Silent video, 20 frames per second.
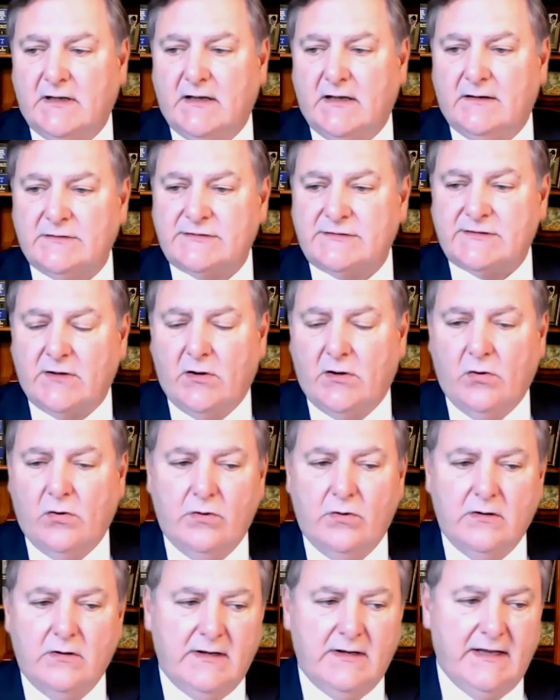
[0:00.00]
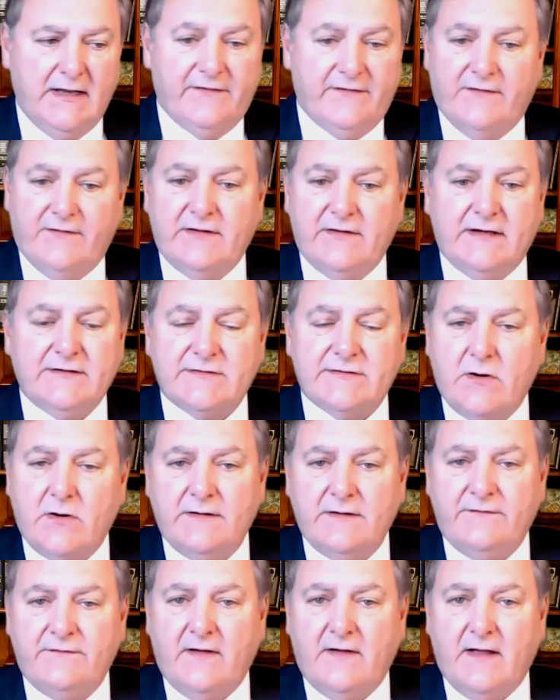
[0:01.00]
So if everything's
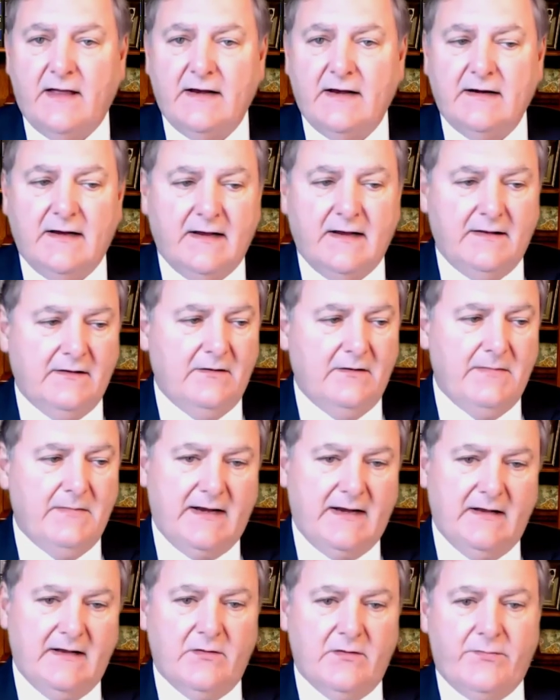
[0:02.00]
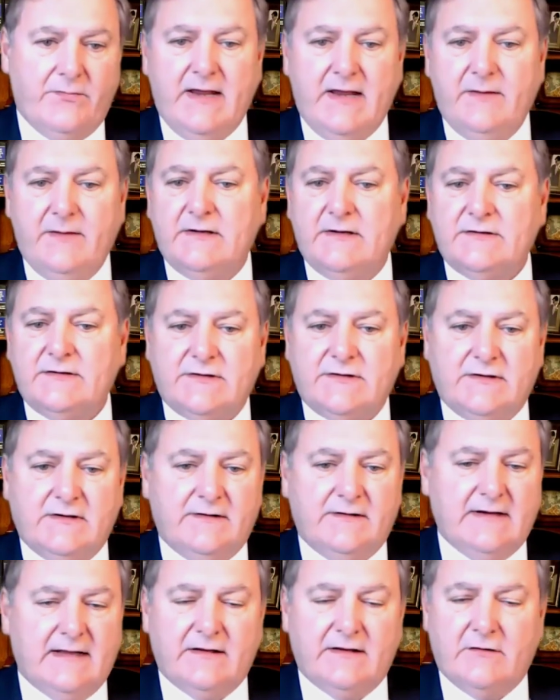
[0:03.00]
going fine and they're making their payments and
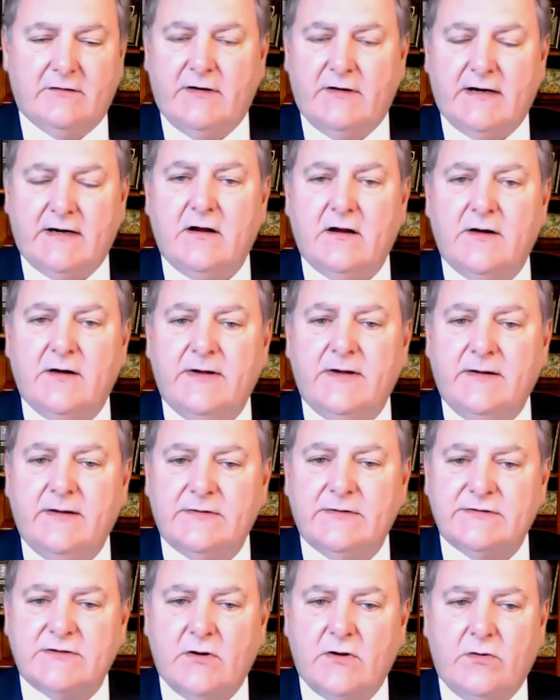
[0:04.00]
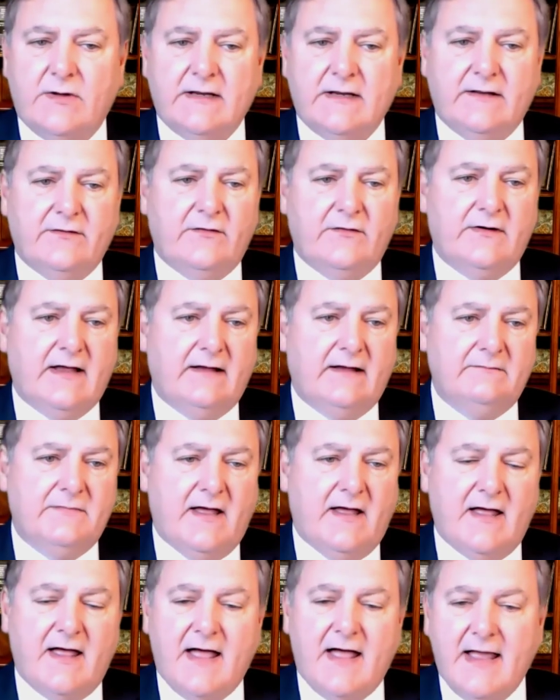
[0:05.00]
they've got their credit card payments going and they're not
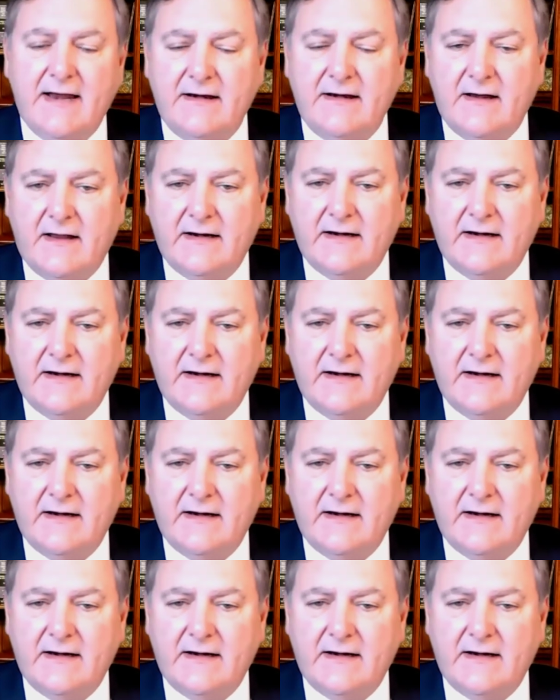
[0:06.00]
behind on